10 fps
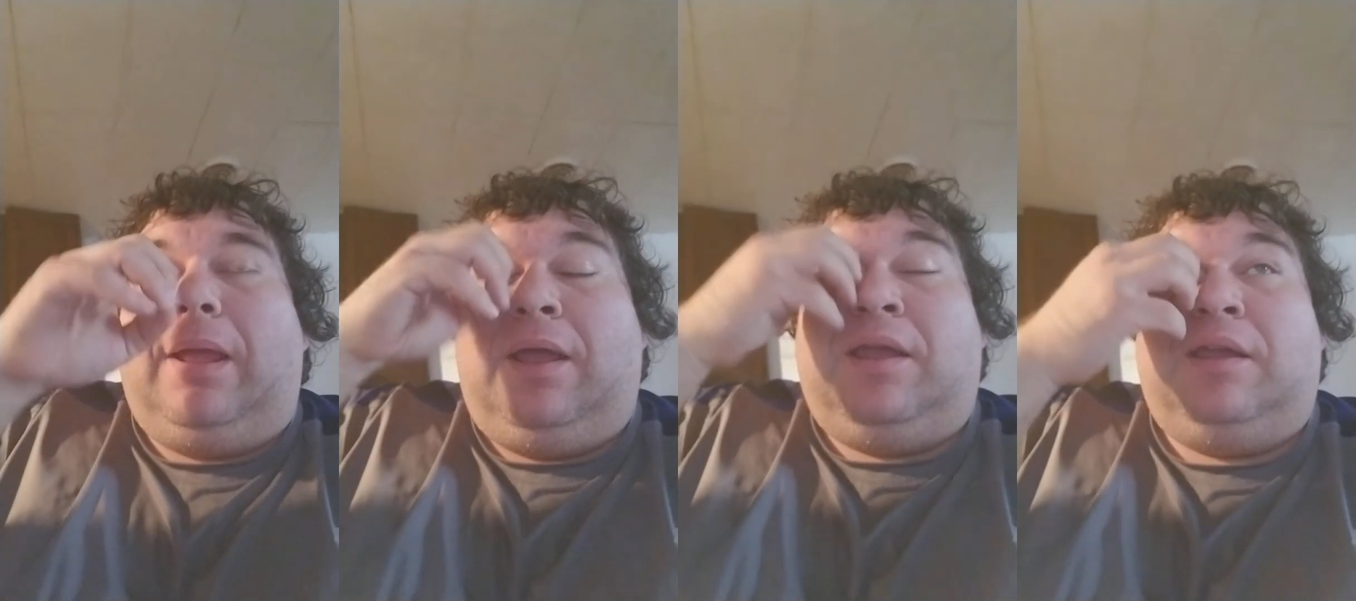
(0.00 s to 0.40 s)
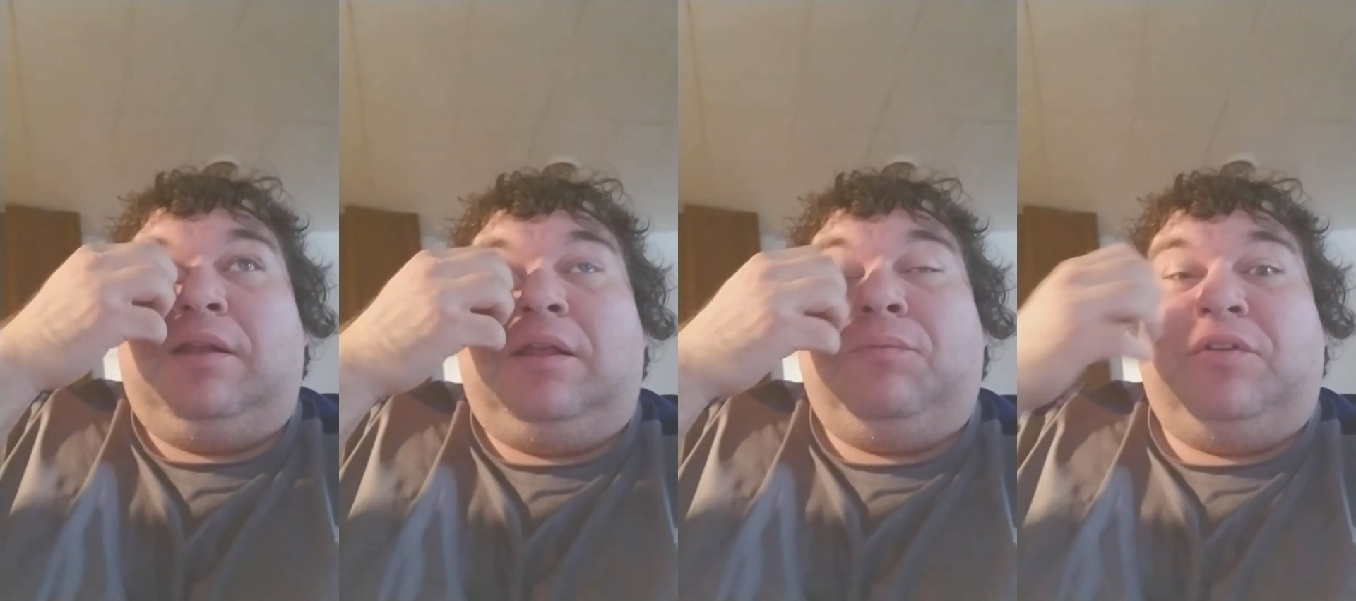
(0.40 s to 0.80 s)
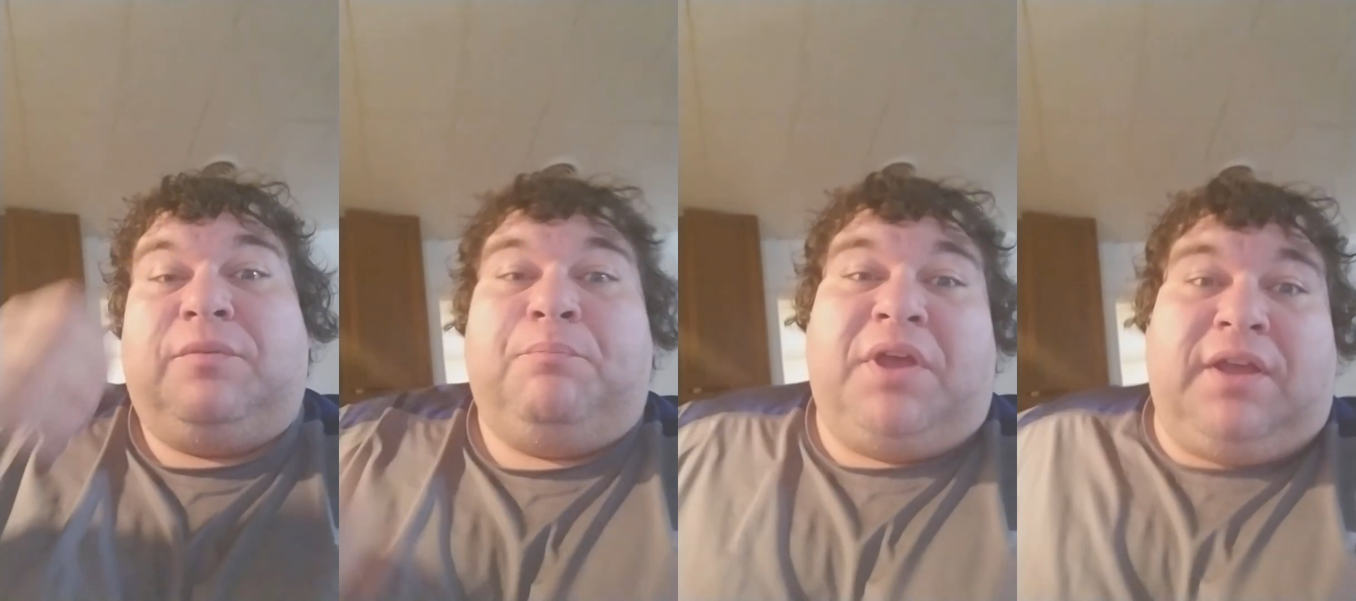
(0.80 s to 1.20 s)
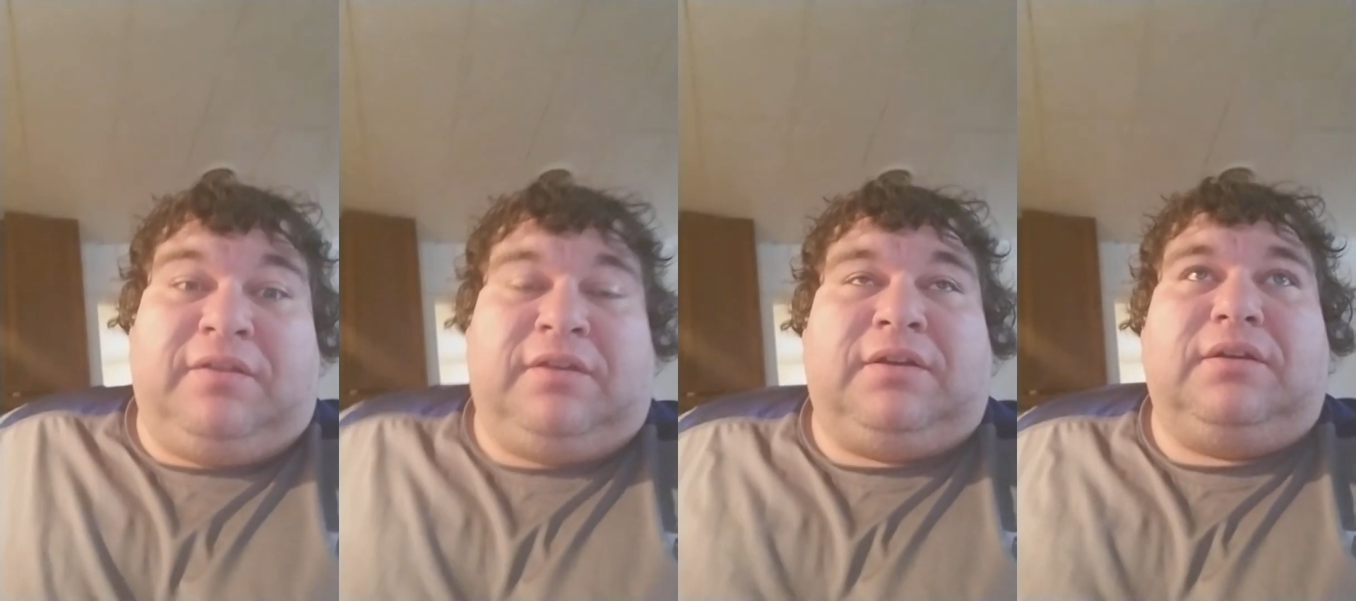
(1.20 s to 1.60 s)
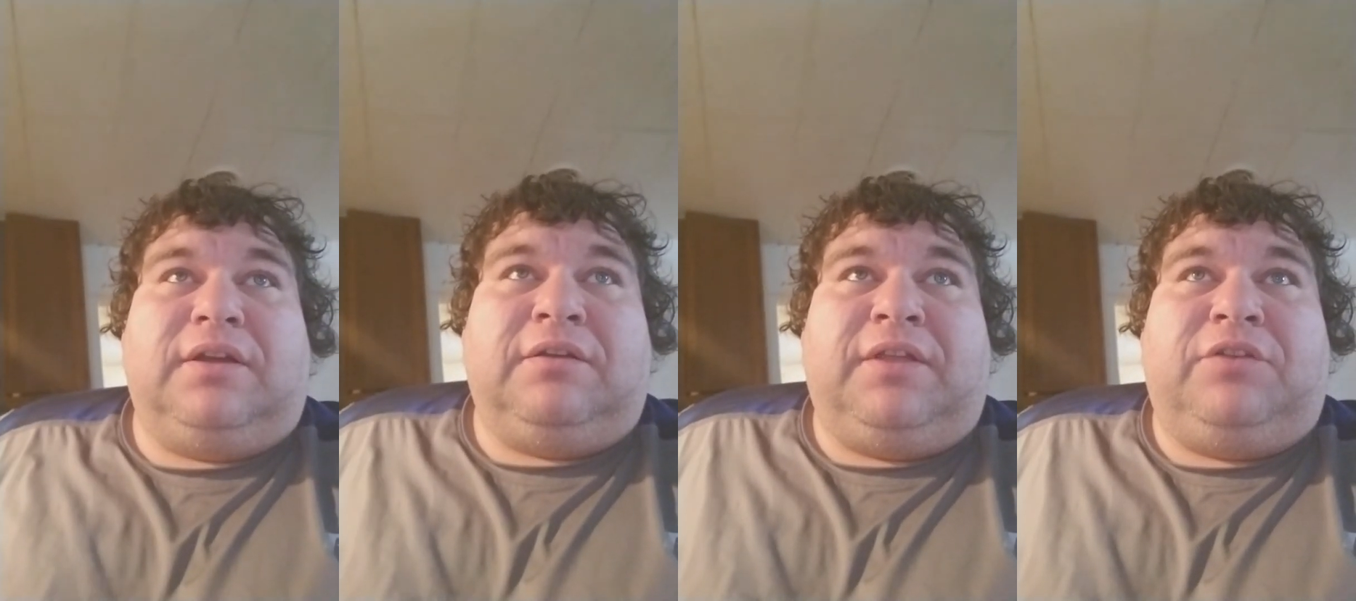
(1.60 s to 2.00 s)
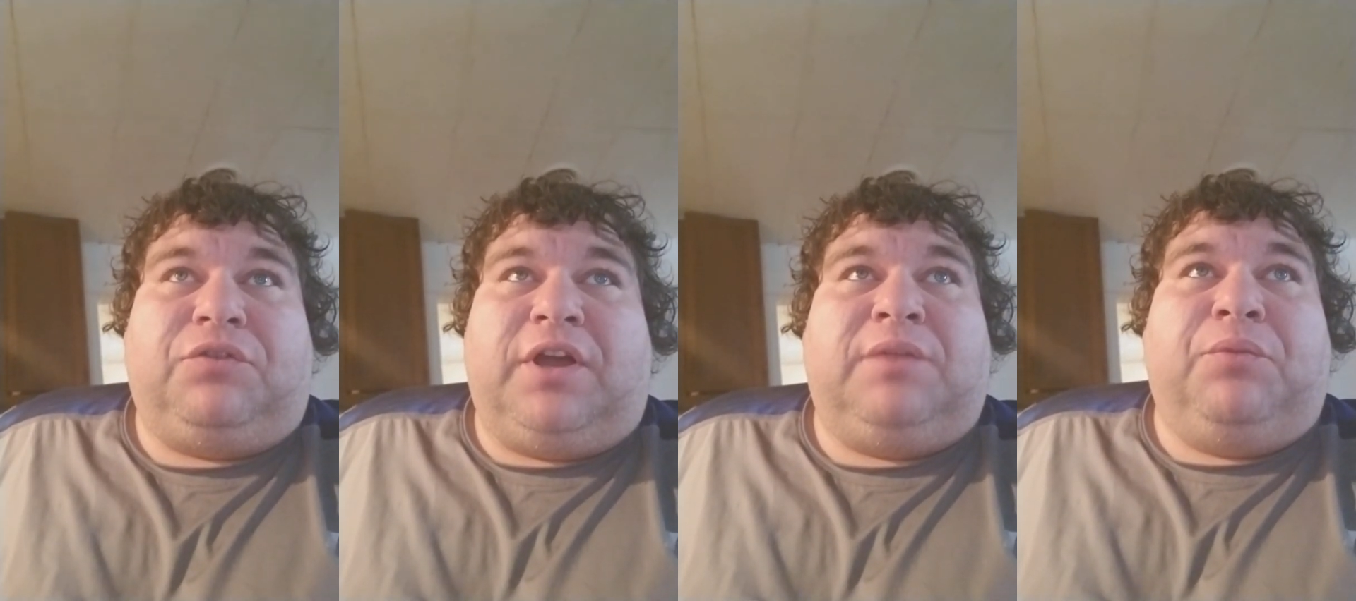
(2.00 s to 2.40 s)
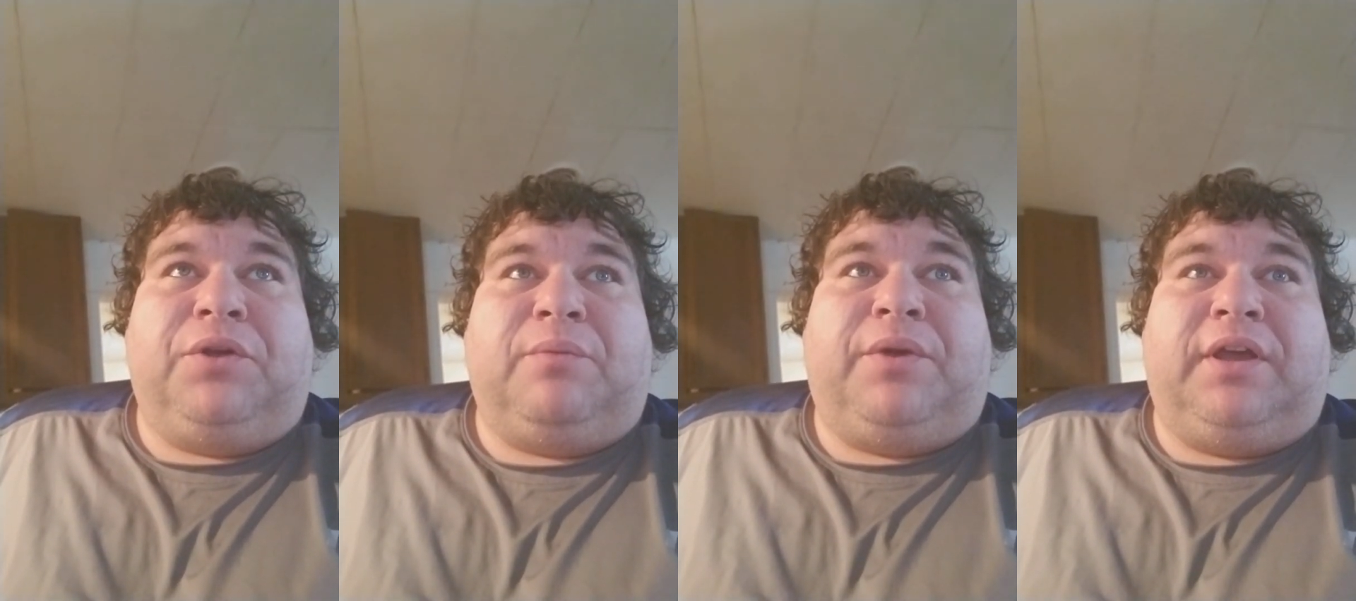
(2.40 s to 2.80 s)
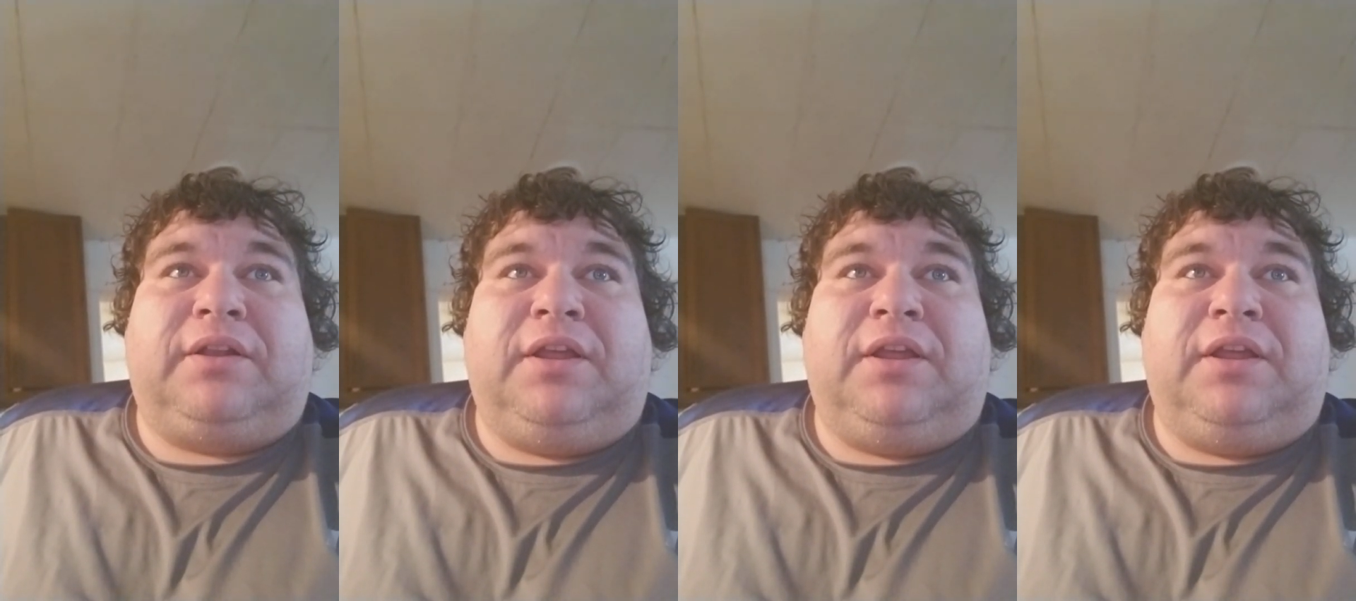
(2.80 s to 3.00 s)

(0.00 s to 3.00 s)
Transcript: and it was amazing how they tried to bring her back.